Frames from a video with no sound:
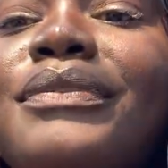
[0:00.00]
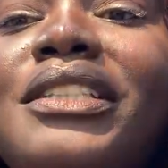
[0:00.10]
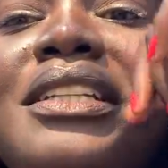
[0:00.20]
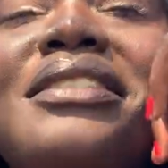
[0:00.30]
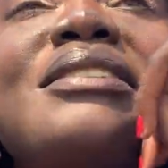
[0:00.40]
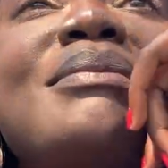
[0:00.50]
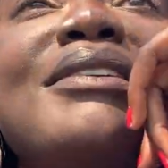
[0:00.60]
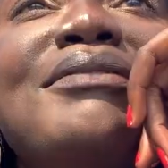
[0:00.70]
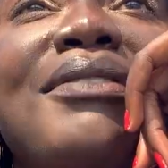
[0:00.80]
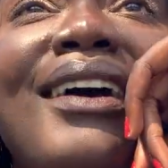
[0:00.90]
she doesn't
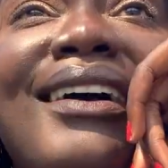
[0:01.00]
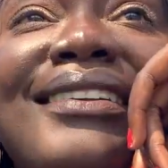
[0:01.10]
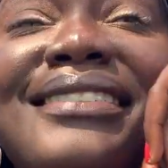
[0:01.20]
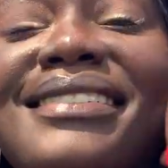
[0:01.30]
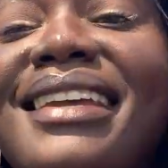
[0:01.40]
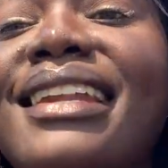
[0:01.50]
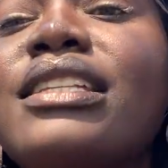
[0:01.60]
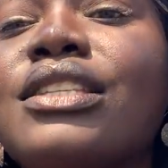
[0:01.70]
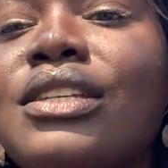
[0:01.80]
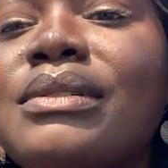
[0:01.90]
speak French, and
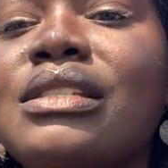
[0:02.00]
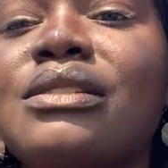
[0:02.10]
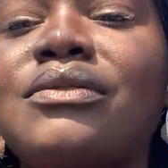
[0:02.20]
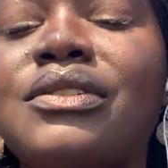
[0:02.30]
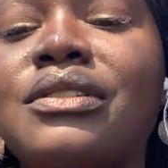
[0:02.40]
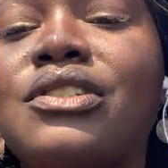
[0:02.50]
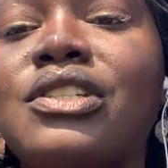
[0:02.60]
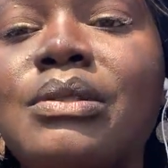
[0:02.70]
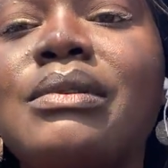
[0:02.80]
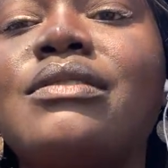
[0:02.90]
it's cute
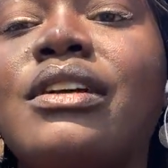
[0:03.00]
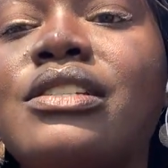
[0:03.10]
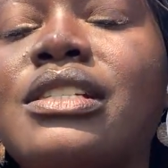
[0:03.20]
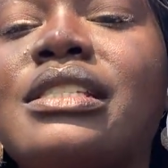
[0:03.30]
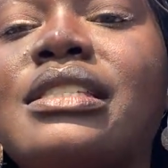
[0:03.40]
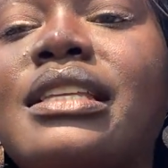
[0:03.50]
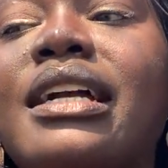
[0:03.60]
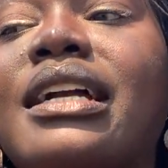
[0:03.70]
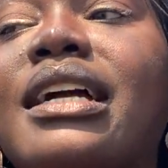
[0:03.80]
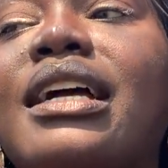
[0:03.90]
she speaks French, because it's,
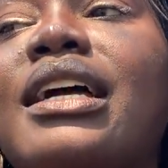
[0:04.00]
like,